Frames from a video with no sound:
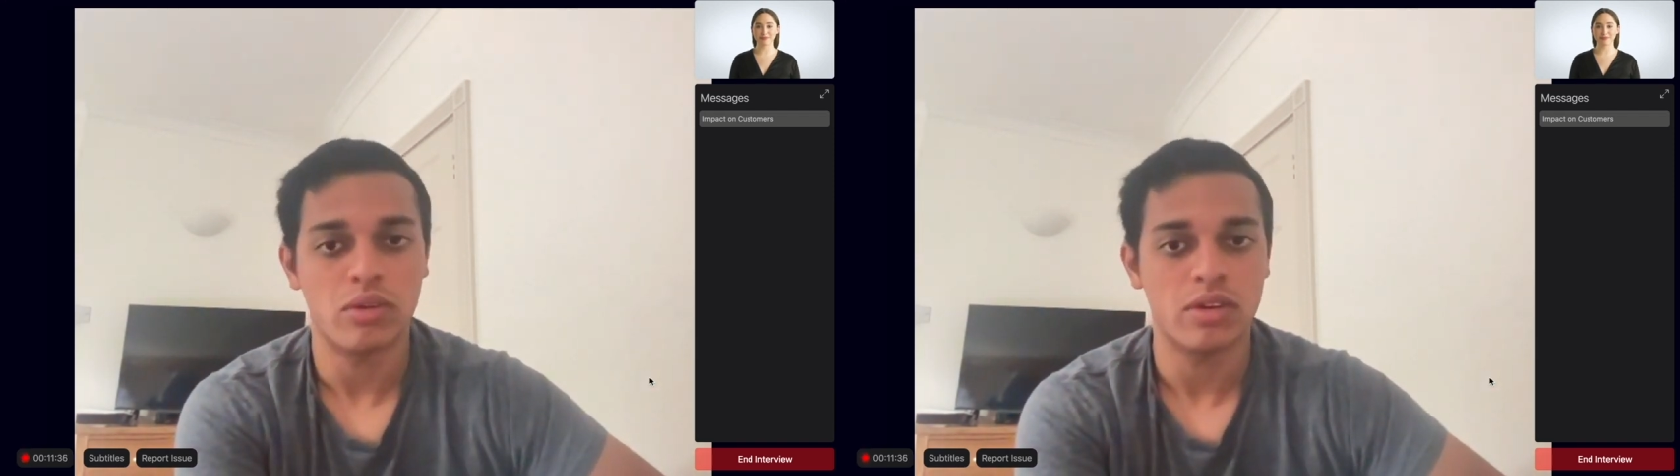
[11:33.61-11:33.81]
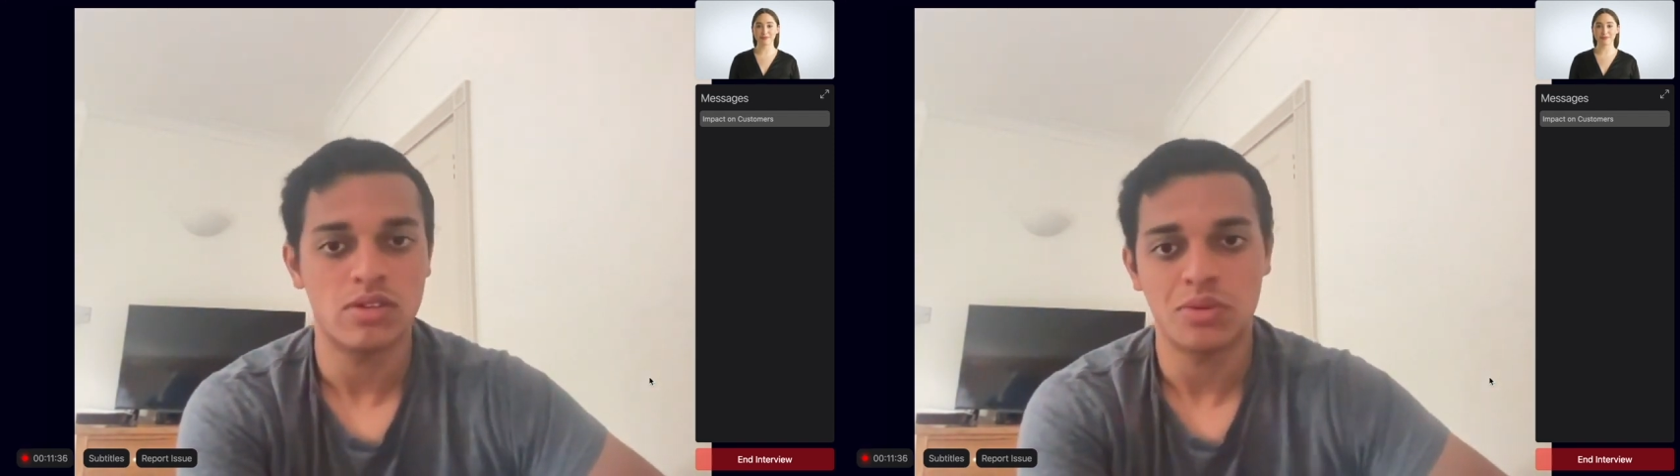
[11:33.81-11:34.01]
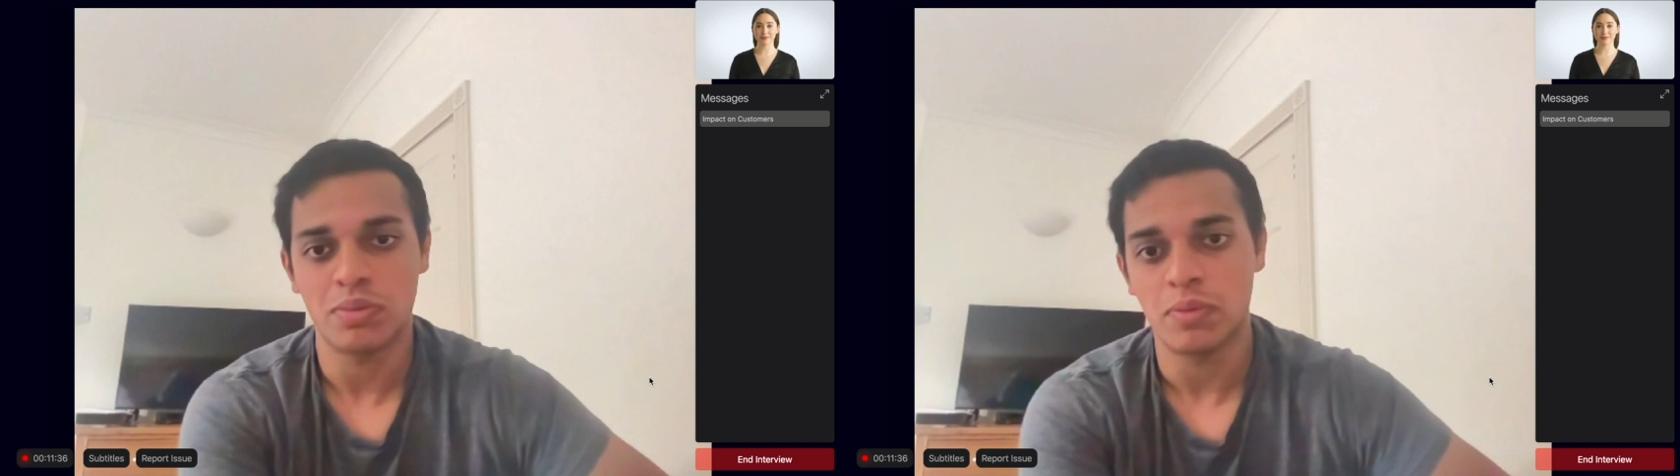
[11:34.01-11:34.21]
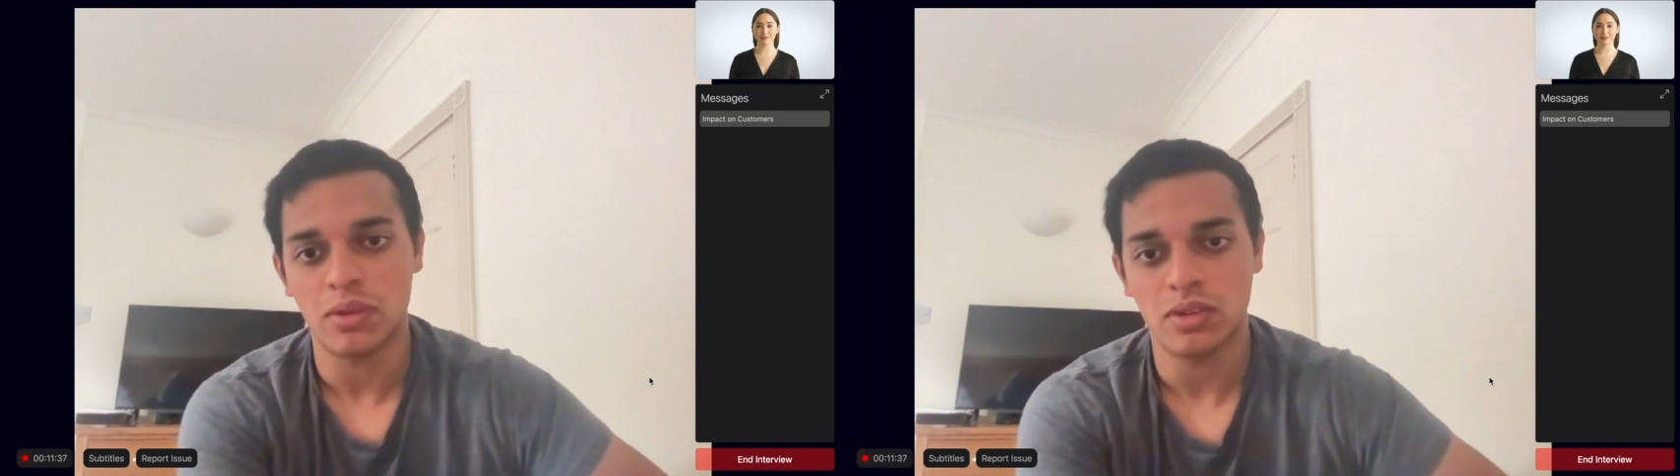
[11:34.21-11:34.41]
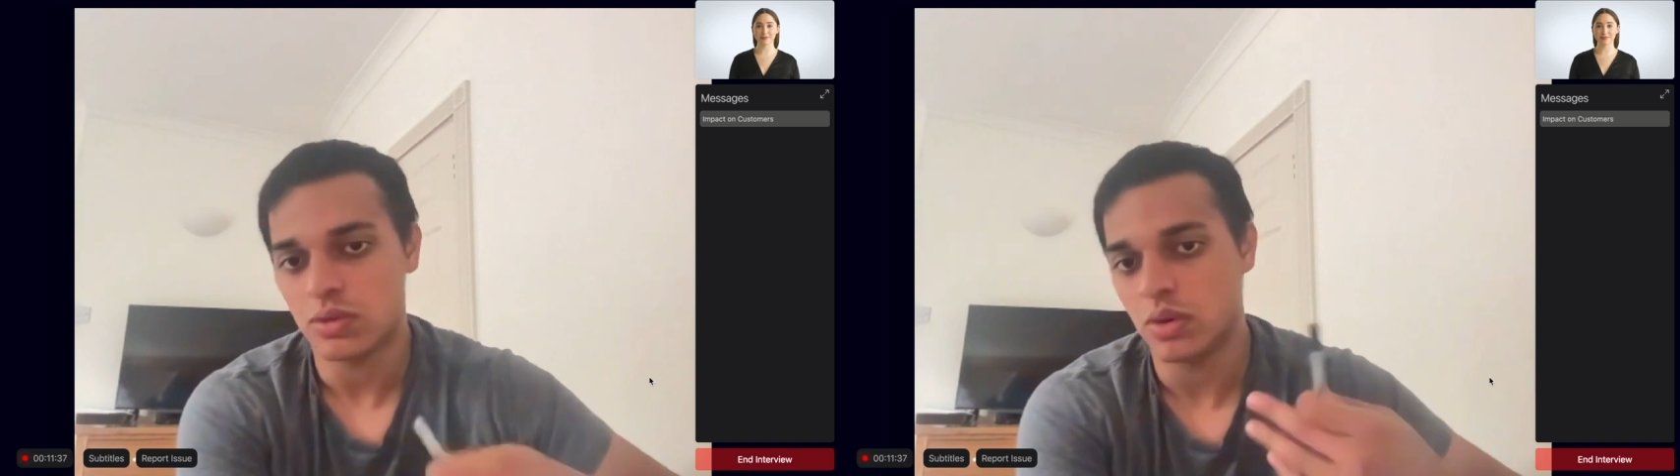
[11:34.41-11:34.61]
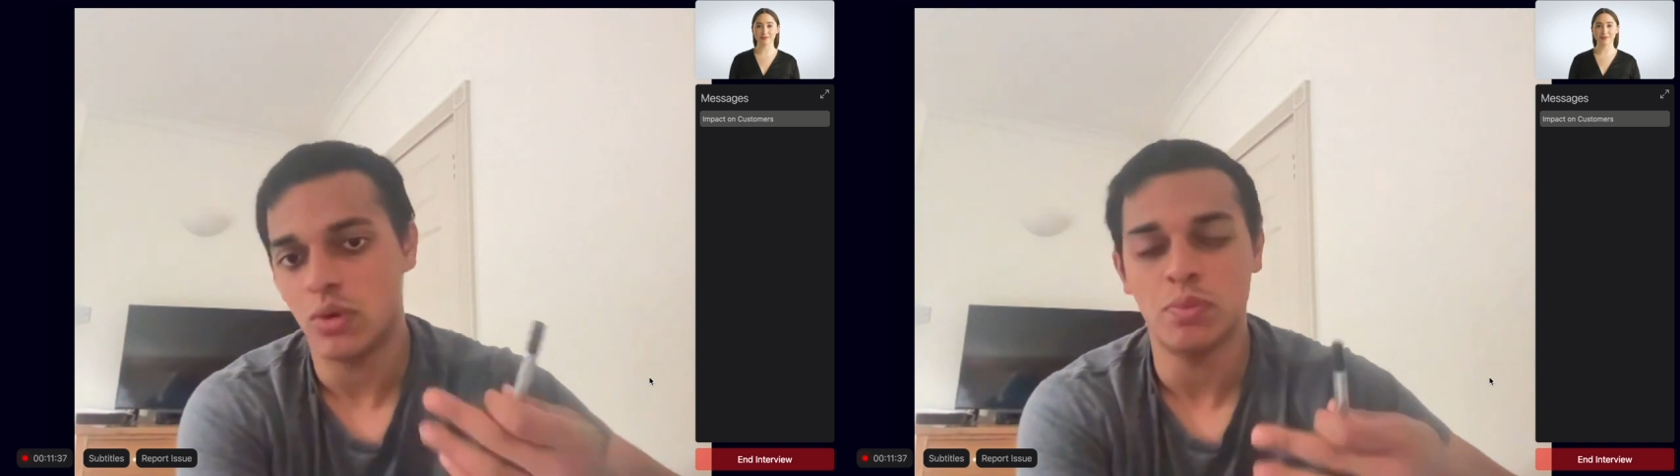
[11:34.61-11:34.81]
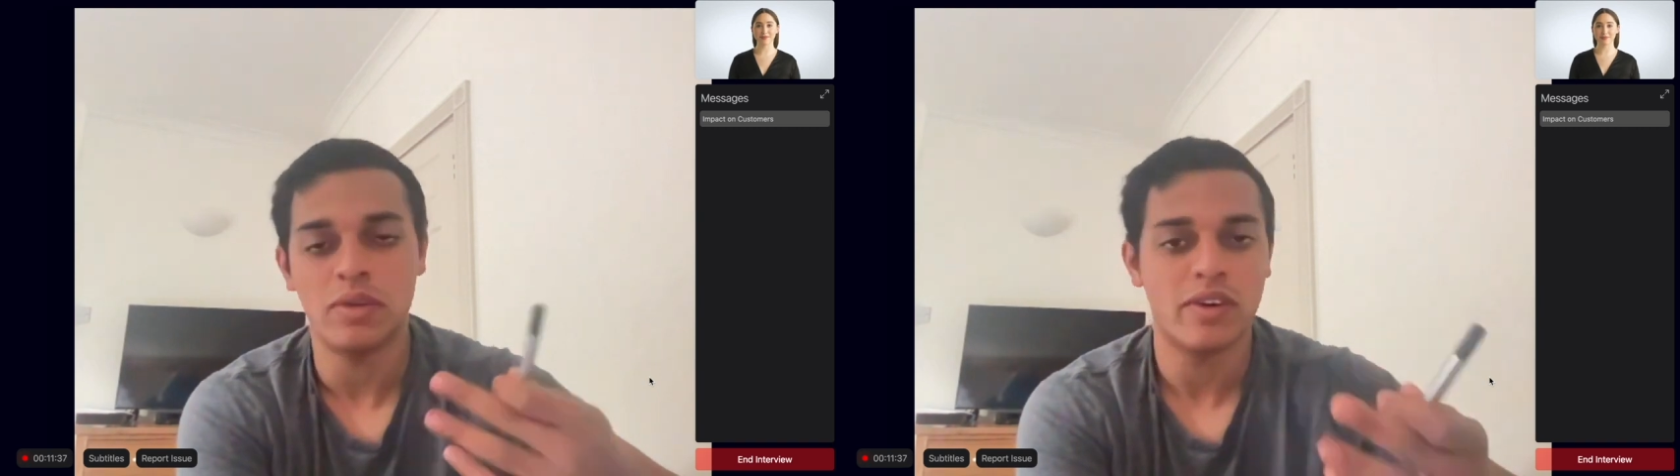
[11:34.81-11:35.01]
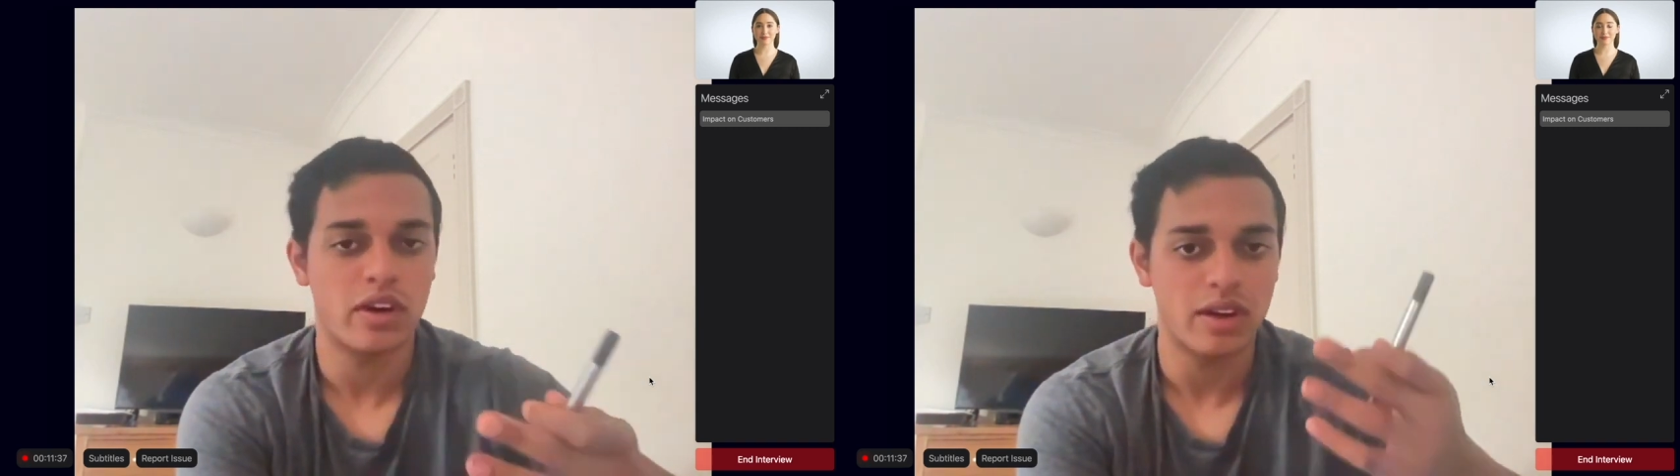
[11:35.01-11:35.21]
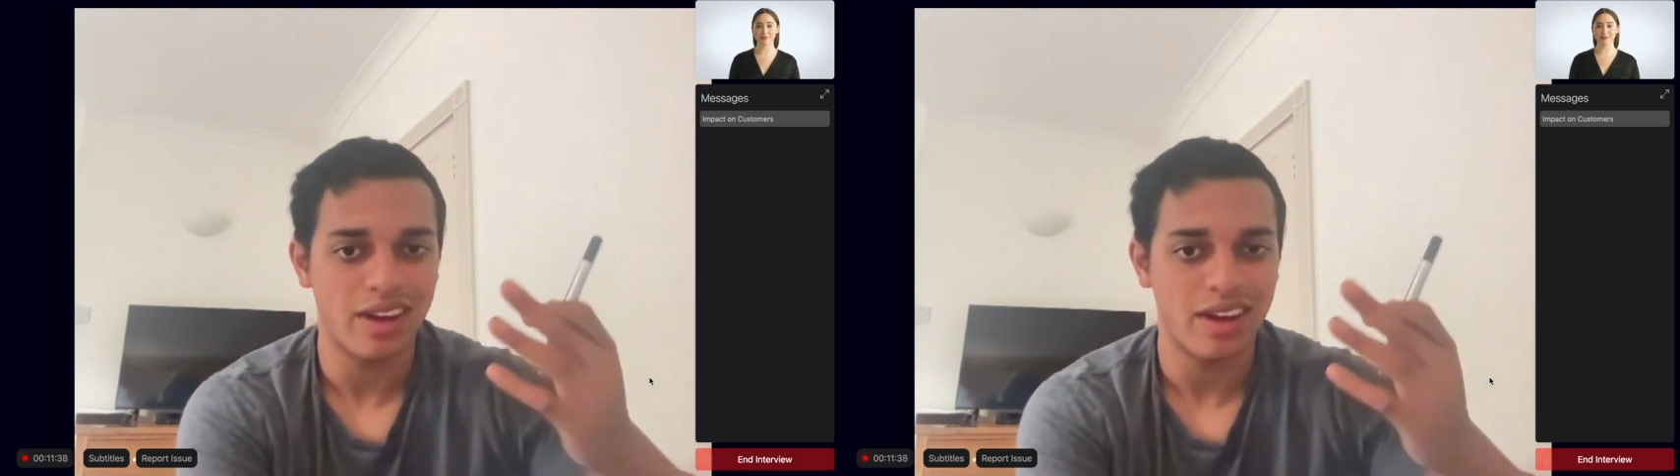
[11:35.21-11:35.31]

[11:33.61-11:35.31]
So it would be very